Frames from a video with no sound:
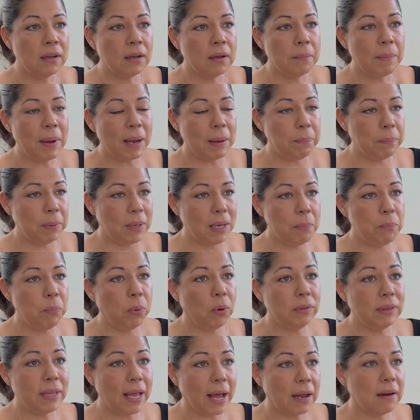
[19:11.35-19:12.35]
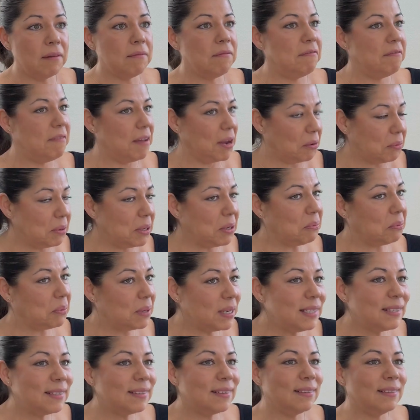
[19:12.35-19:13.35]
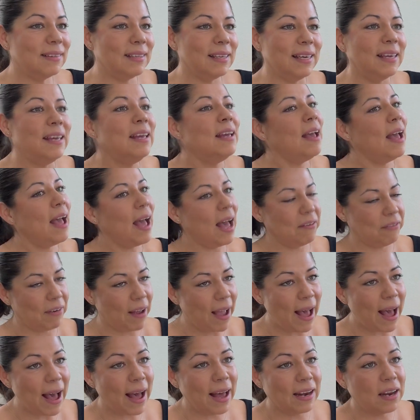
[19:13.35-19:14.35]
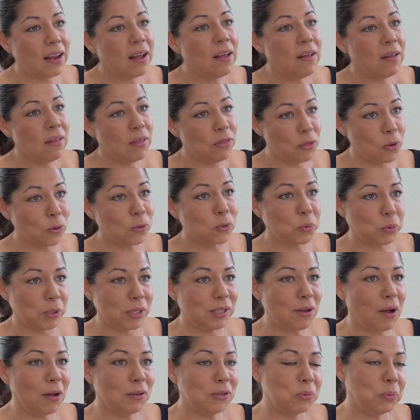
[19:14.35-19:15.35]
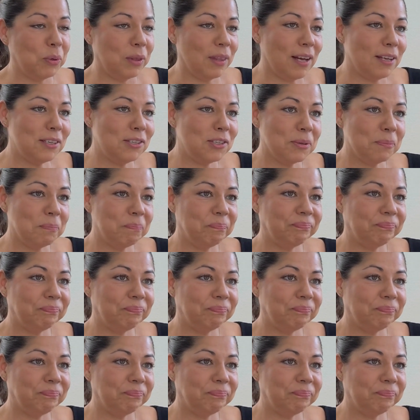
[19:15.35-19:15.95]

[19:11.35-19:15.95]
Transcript: by people that very recently have had those results with us.